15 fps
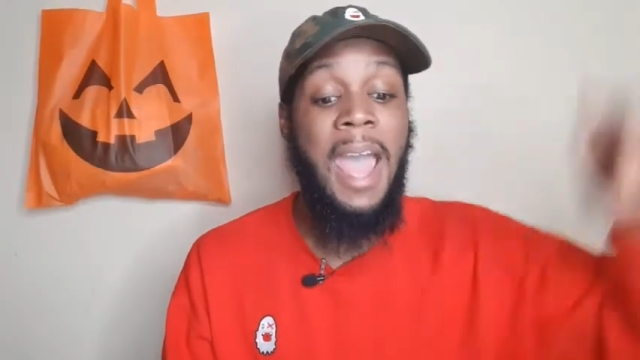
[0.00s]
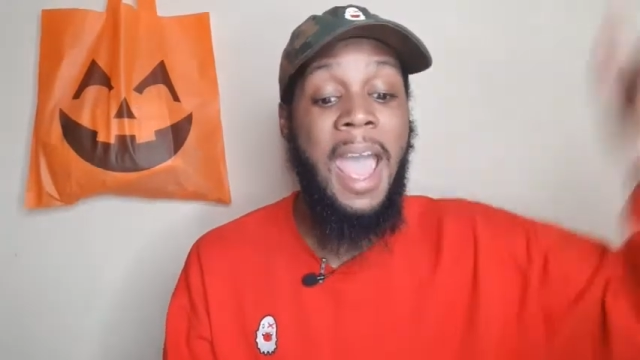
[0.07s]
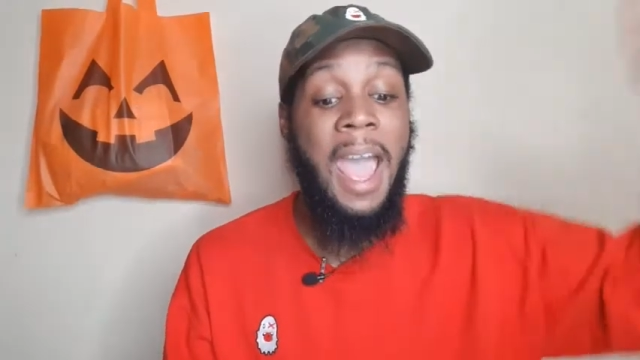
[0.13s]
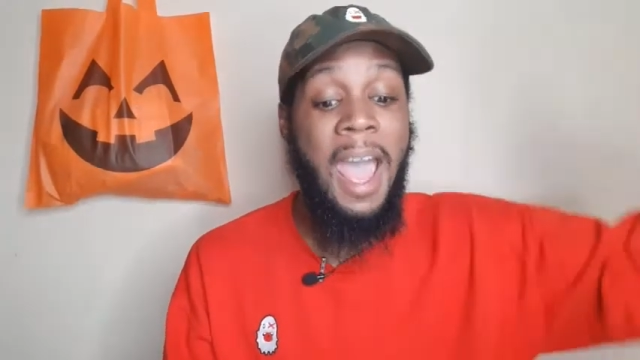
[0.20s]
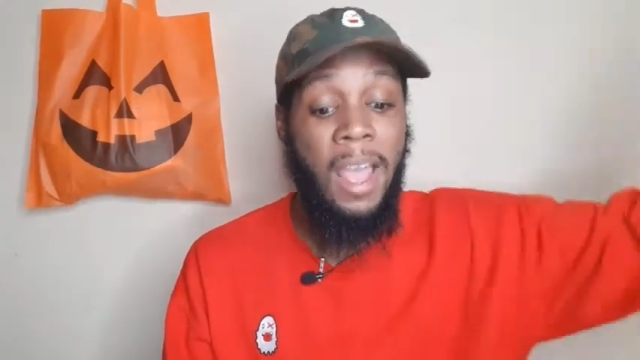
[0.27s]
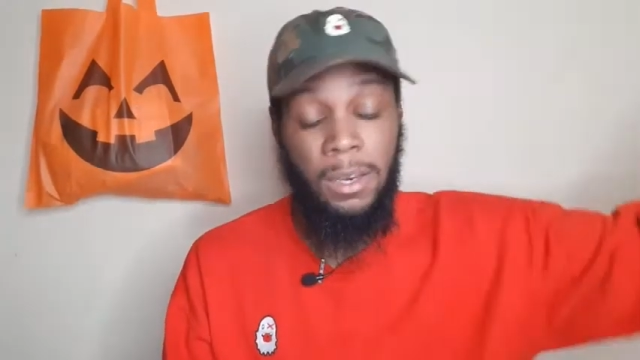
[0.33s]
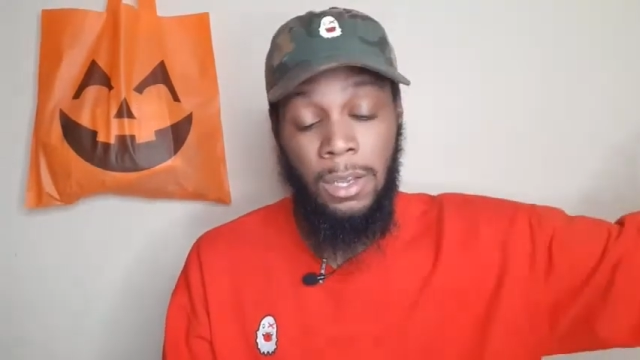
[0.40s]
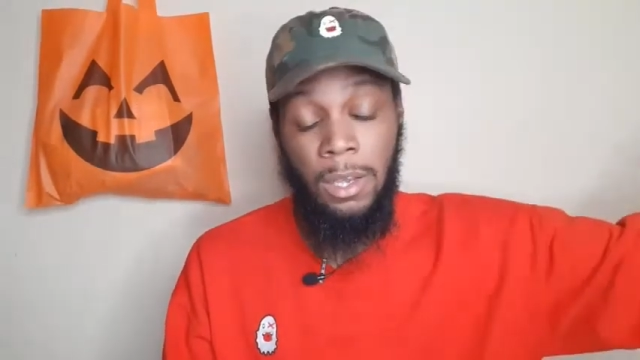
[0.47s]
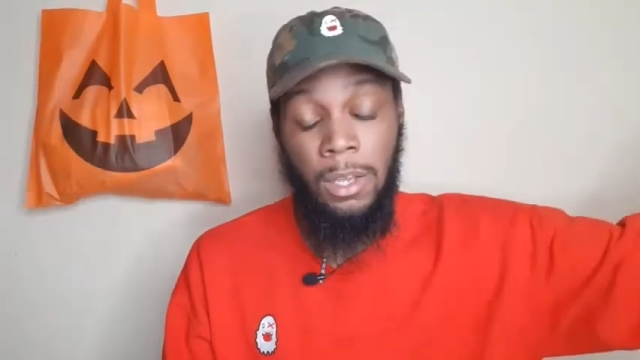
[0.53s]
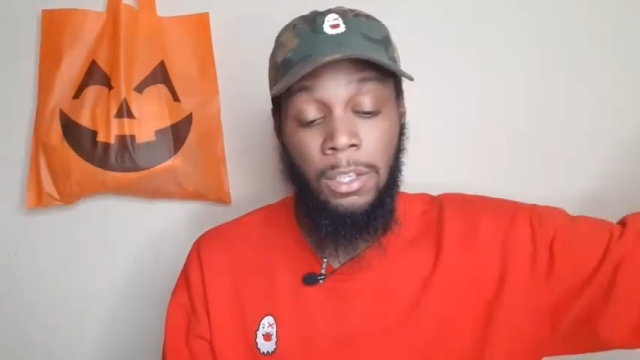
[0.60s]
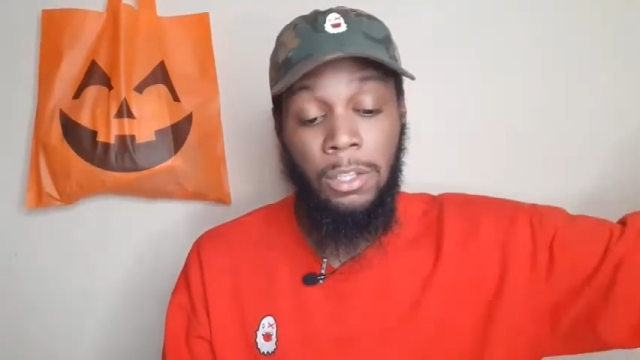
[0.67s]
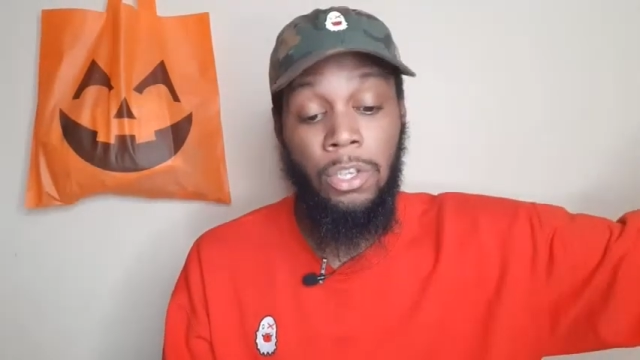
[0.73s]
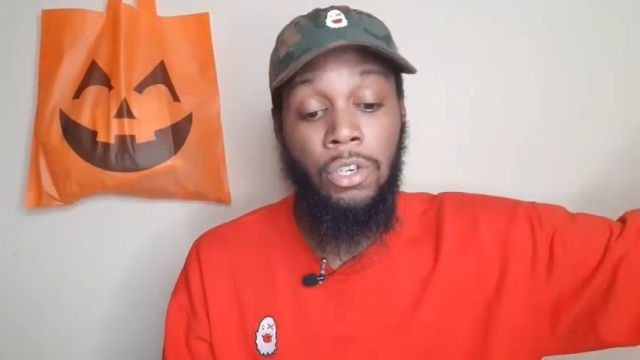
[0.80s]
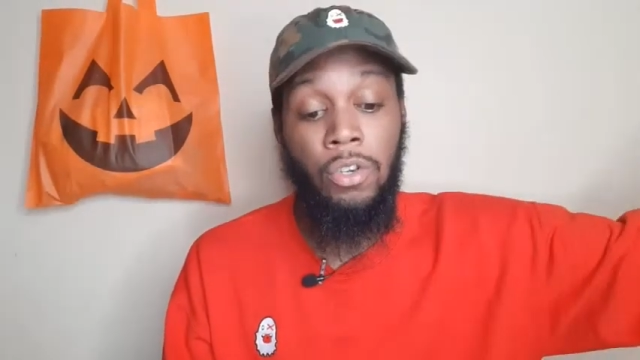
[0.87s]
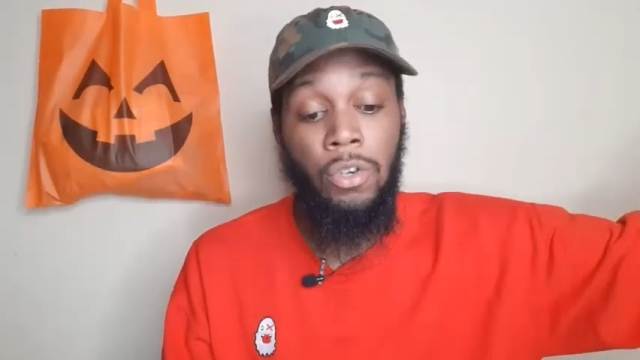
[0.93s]
at
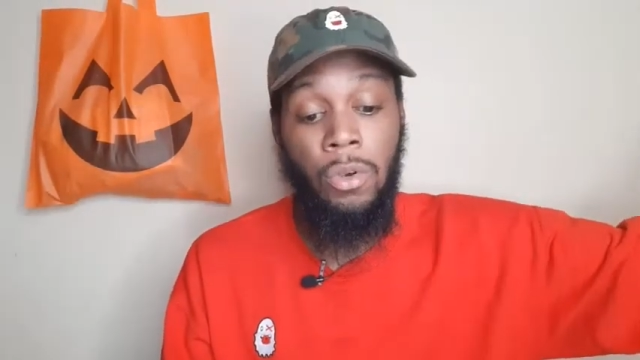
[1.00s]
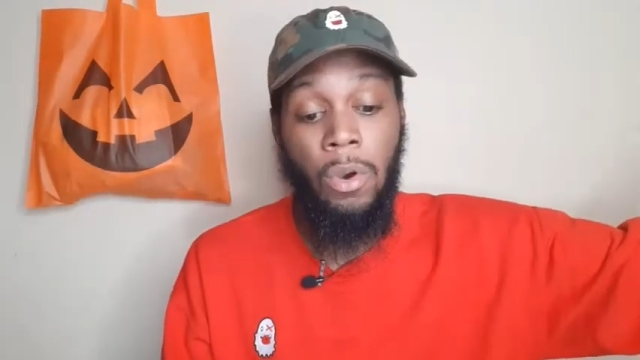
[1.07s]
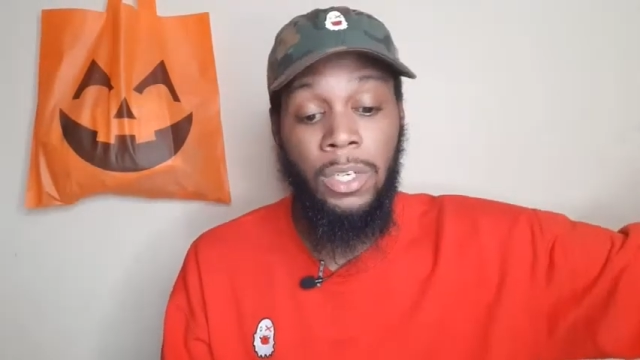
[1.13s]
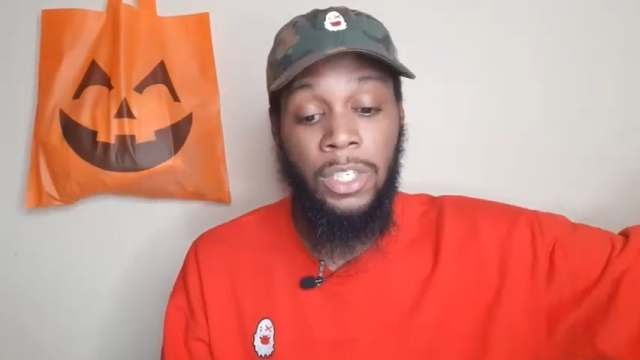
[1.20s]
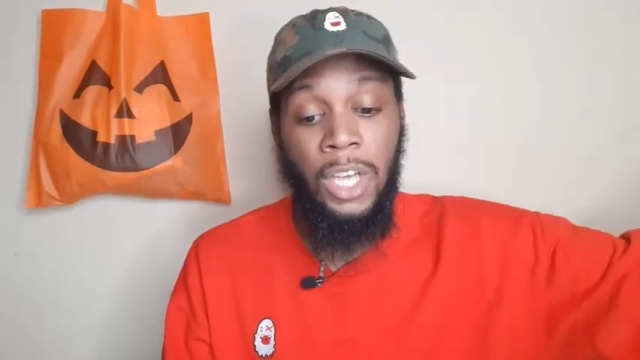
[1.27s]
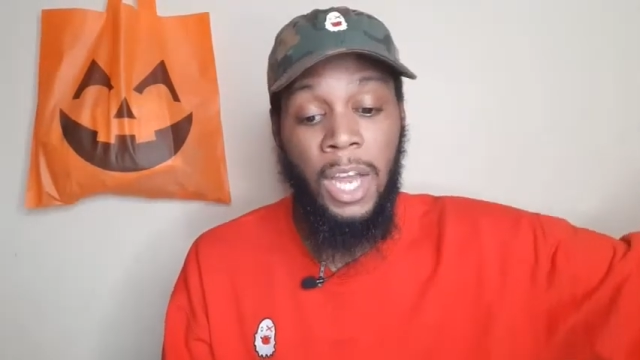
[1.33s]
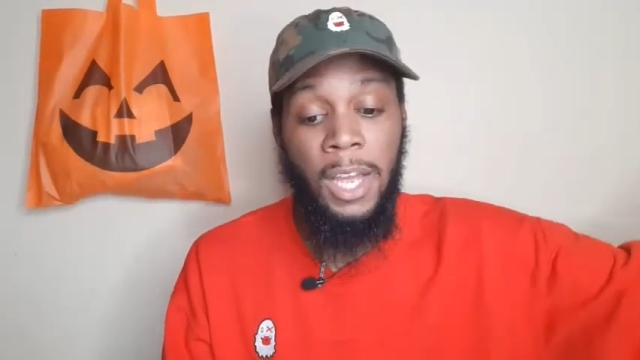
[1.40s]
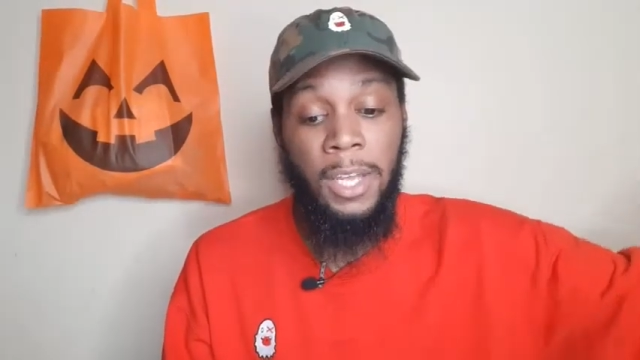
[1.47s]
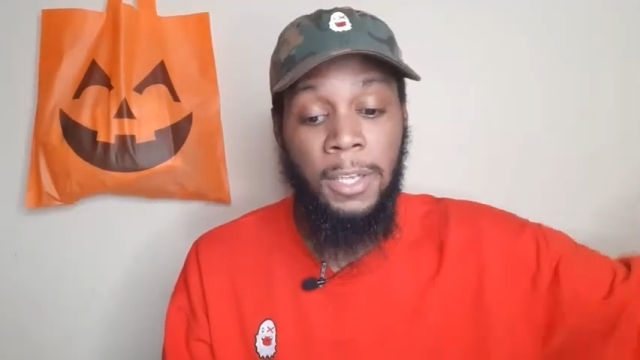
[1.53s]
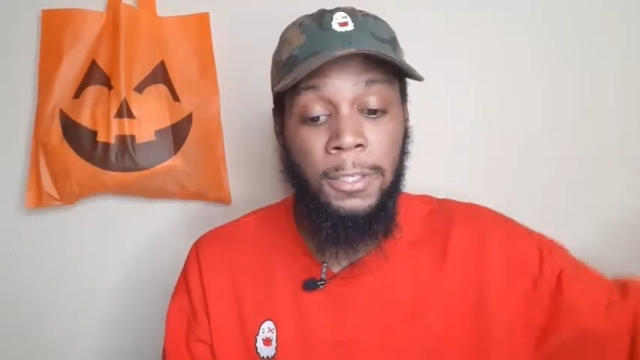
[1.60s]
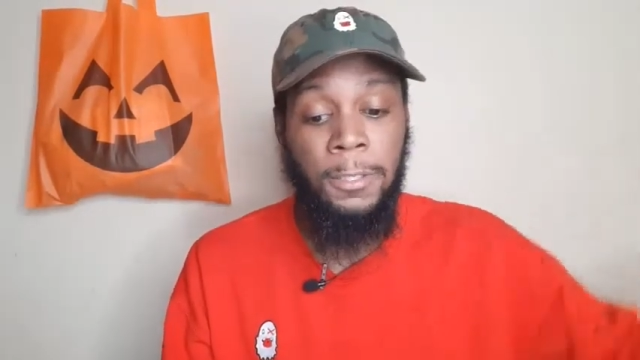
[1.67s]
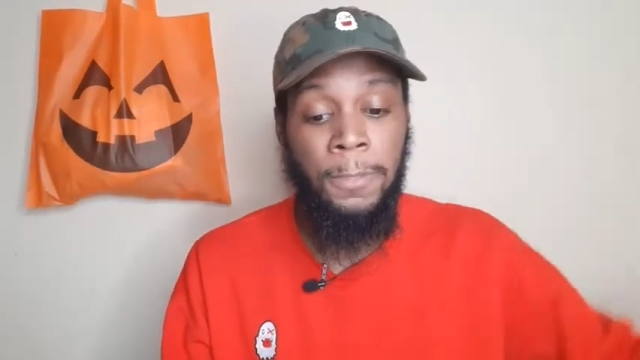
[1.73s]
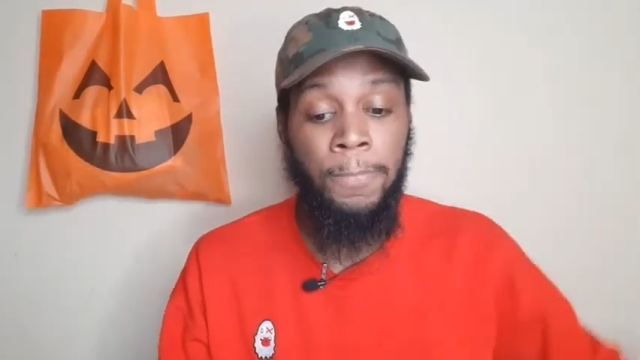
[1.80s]
the New York Giants.